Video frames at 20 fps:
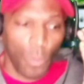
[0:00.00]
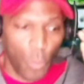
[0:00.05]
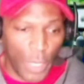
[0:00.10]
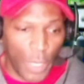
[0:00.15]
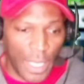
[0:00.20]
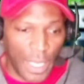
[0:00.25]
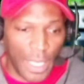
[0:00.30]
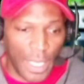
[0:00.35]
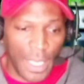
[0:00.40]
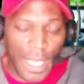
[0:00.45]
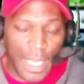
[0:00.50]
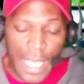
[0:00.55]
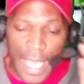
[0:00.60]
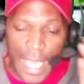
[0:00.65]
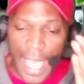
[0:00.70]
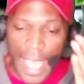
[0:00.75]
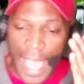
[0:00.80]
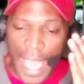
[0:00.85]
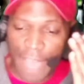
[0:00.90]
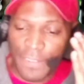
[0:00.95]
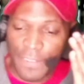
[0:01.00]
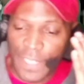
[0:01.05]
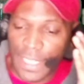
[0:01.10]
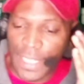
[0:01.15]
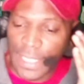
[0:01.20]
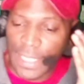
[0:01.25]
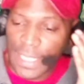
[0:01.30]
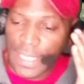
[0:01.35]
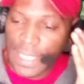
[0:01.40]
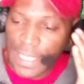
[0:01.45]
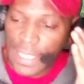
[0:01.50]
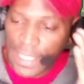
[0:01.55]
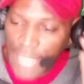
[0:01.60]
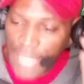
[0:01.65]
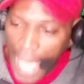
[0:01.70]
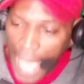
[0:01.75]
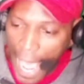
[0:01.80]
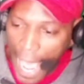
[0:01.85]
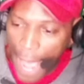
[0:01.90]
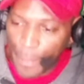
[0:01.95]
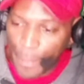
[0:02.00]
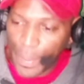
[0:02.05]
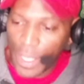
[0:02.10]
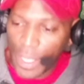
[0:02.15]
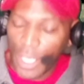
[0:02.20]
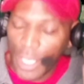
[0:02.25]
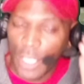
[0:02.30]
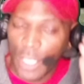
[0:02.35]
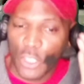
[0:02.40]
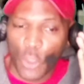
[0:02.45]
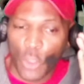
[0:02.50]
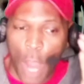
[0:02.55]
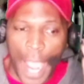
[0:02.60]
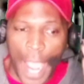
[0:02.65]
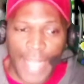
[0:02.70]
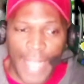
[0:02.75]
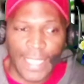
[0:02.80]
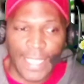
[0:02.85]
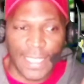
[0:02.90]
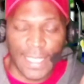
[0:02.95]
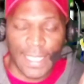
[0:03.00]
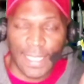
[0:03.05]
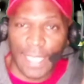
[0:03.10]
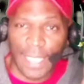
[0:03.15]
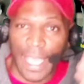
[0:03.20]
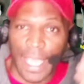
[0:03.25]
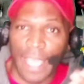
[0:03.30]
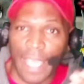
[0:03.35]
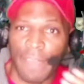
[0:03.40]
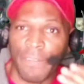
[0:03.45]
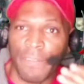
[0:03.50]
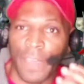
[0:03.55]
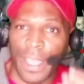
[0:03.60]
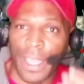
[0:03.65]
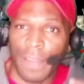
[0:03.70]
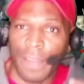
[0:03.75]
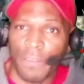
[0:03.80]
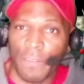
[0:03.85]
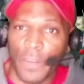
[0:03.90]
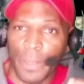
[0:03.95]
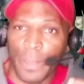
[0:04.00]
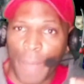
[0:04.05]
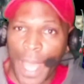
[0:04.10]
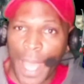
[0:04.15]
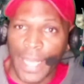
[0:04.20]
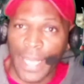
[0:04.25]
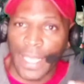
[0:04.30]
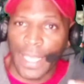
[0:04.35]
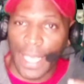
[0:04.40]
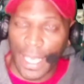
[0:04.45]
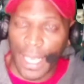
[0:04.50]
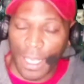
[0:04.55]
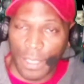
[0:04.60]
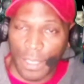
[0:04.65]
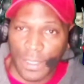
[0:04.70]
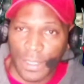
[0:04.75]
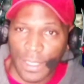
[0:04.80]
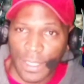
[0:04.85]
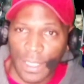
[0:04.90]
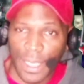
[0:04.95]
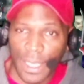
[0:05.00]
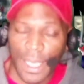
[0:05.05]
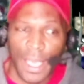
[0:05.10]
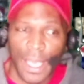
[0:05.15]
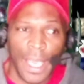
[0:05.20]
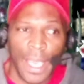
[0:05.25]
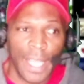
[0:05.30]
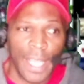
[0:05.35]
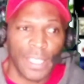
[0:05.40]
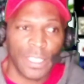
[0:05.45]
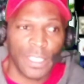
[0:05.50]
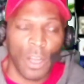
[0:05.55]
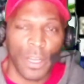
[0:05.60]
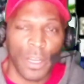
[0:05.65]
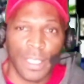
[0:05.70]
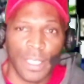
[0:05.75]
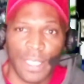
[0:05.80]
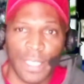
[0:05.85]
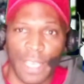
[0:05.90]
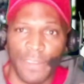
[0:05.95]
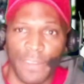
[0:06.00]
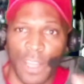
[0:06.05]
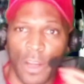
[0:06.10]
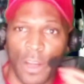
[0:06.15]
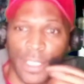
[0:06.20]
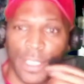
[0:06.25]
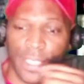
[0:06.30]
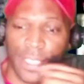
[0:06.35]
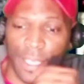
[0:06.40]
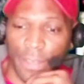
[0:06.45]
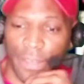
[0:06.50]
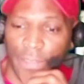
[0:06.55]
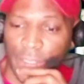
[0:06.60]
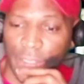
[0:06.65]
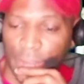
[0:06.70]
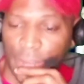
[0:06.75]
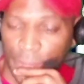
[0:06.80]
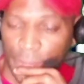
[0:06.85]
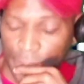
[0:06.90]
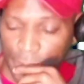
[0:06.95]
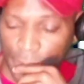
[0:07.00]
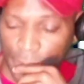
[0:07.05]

We have to stop trying to save everybody else and start saving ourselves.